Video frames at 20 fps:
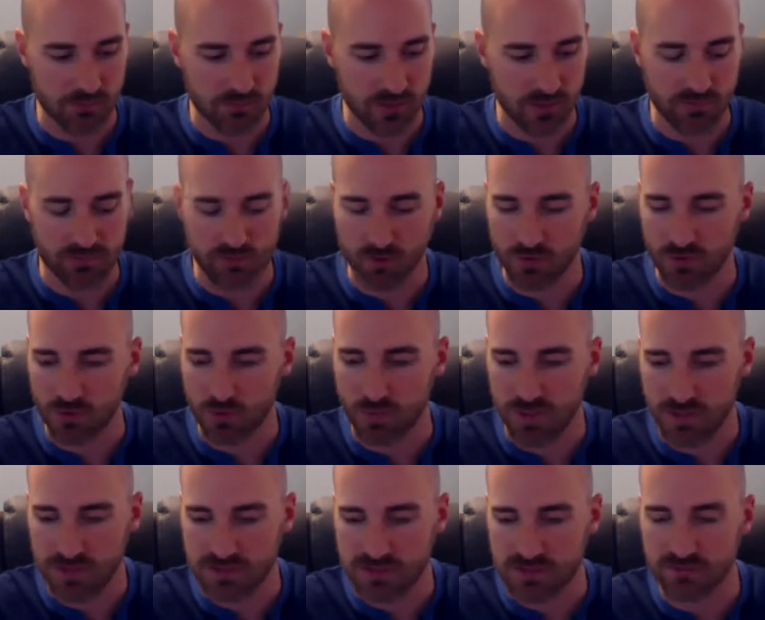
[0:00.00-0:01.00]
if they're in the
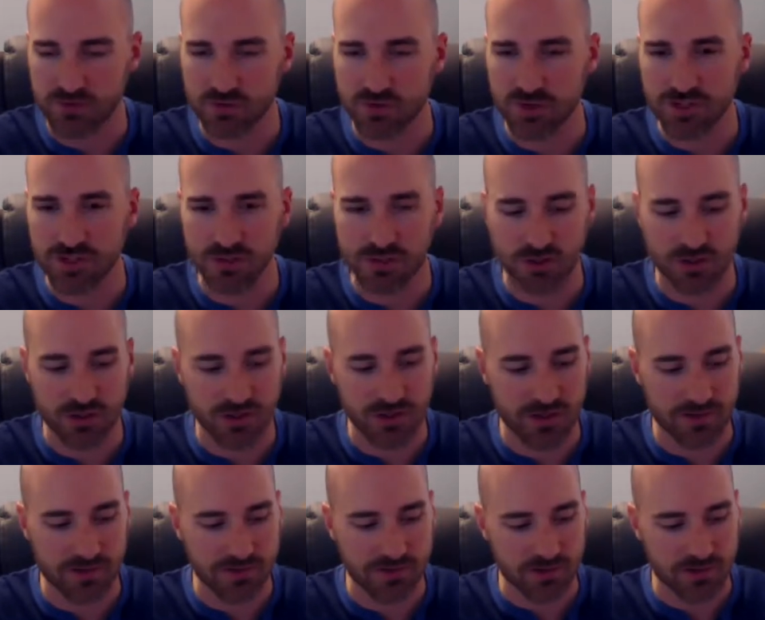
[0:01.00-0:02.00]
positive direction or
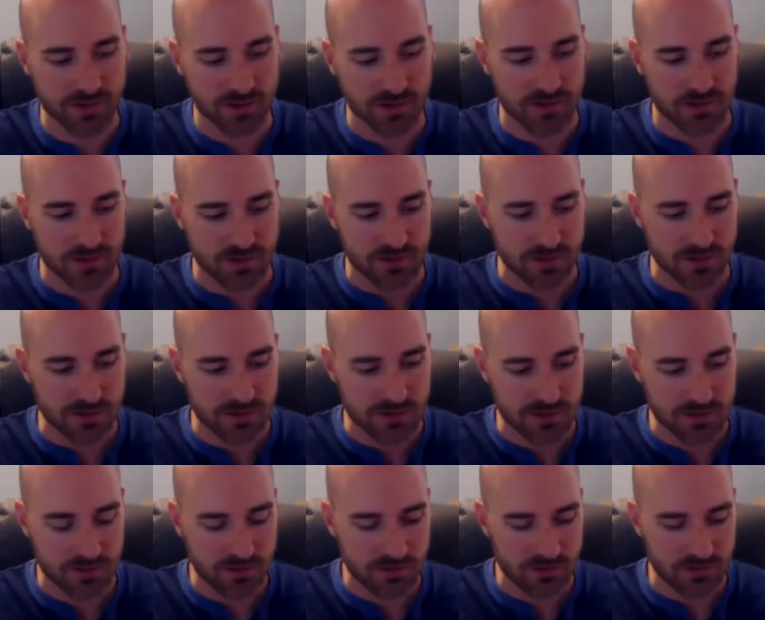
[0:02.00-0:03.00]
not. And
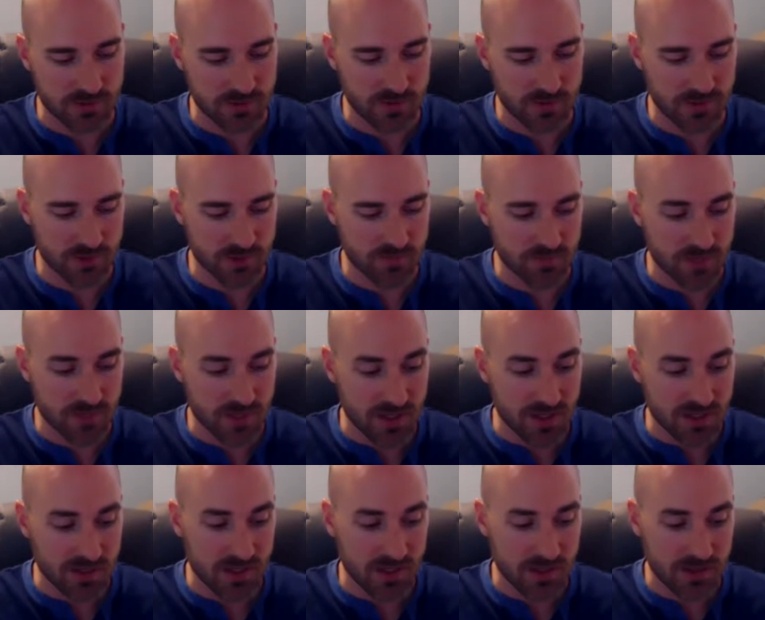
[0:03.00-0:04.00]
so,
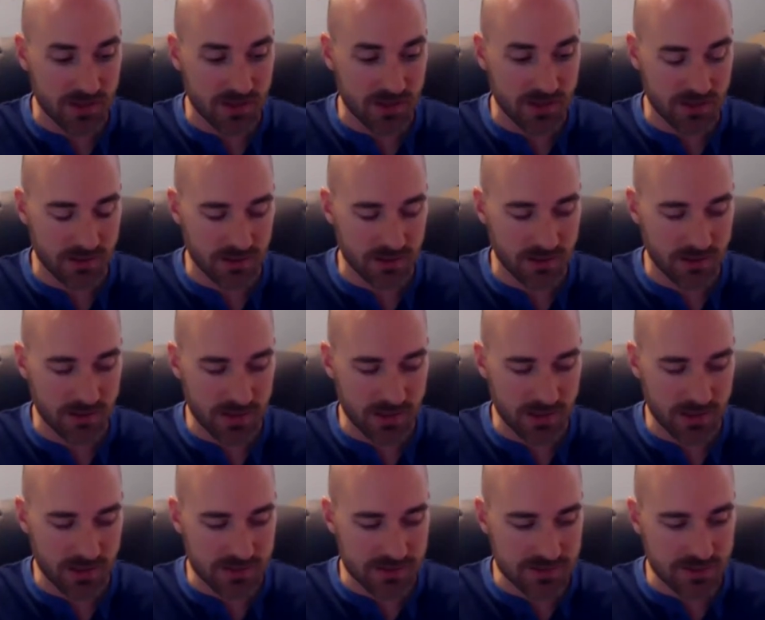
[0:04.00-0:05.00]
and like
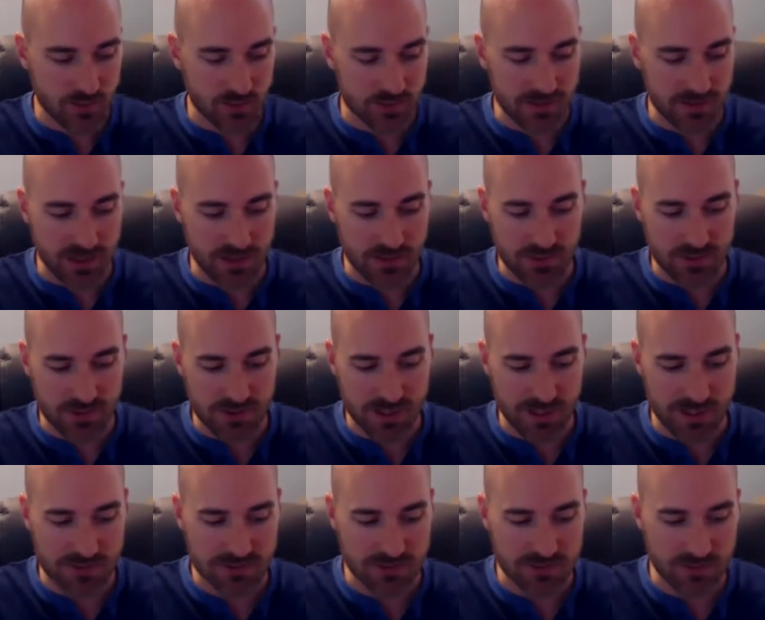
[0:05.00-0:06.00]
I said, with A/B
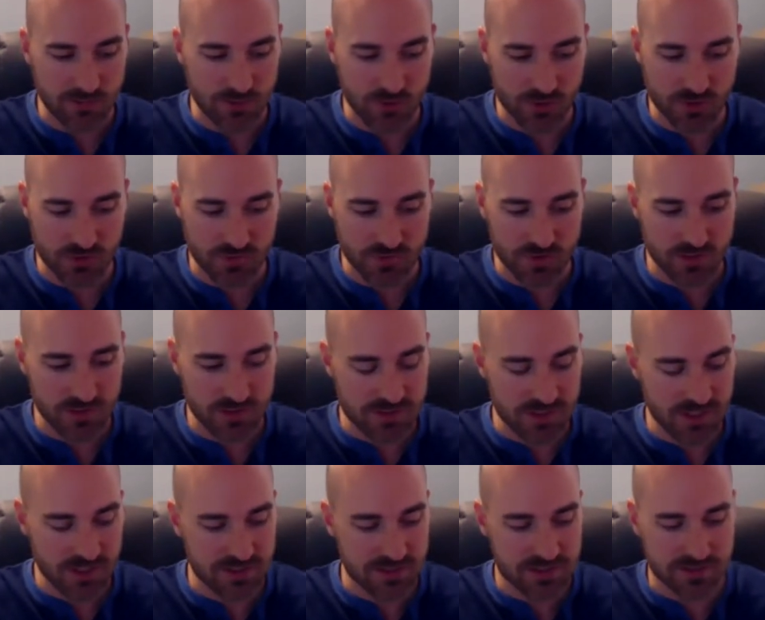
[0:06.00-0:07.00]
testing and multivariate
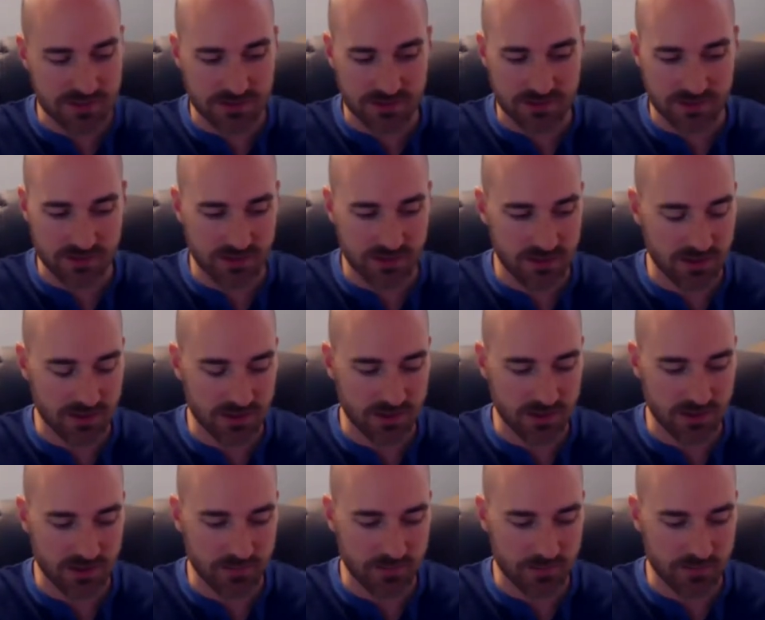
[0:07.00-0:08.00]
testing,
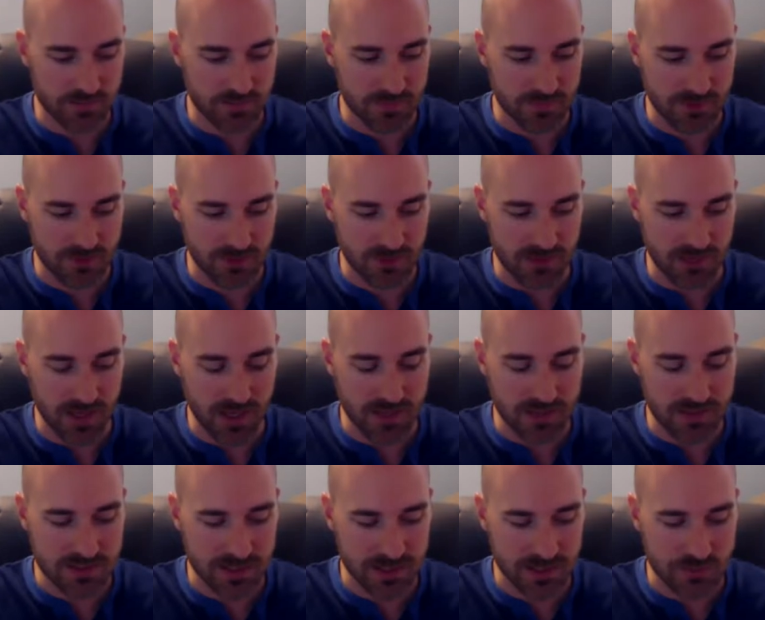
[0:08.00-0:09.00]
a lot
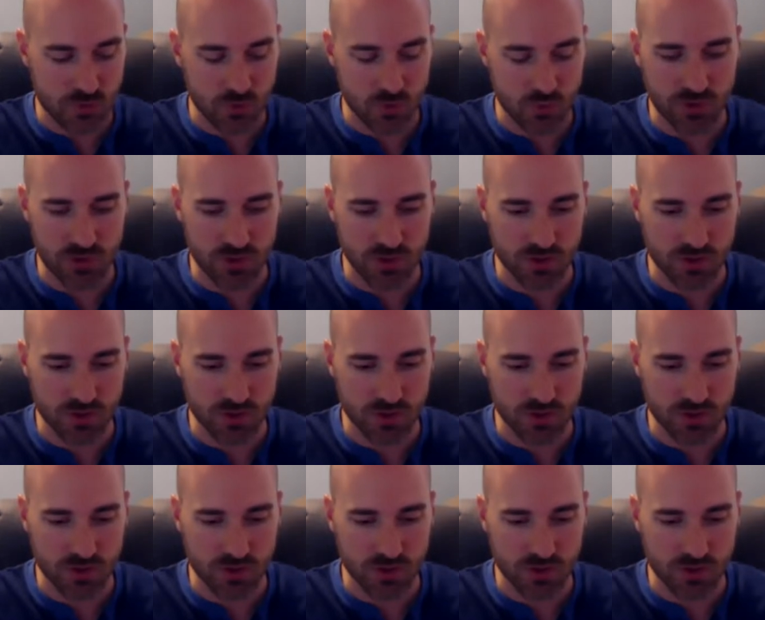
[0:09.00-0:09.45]
of times when